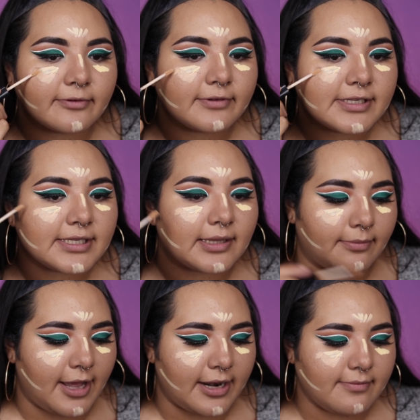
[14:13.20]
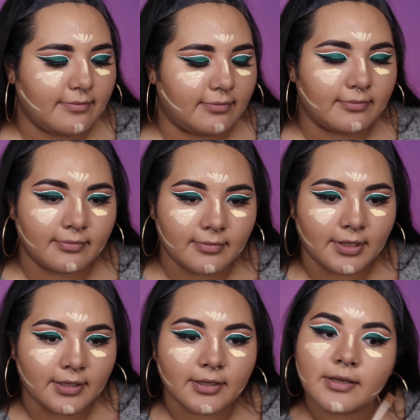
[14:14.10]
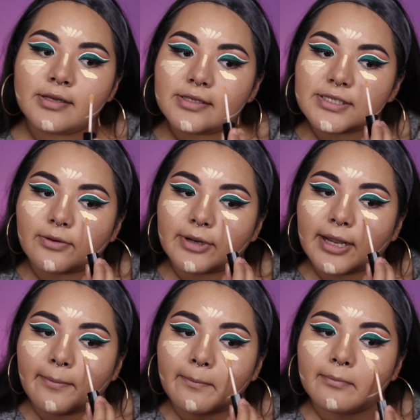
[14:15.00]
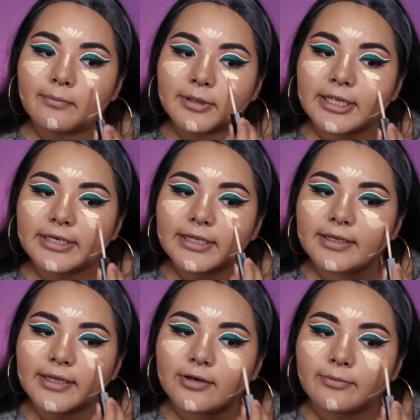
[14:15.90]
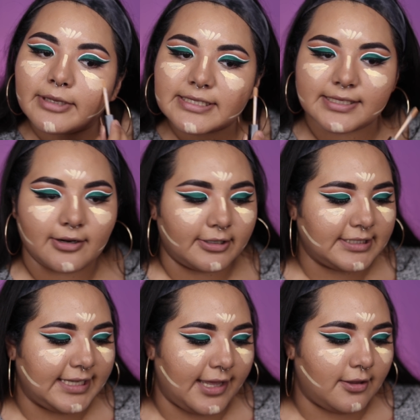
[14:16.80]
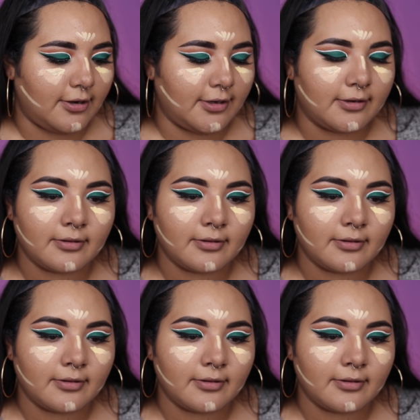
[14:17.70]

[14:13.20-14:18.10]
of this at the bottom, so when I'm blending, it'll mix it all together.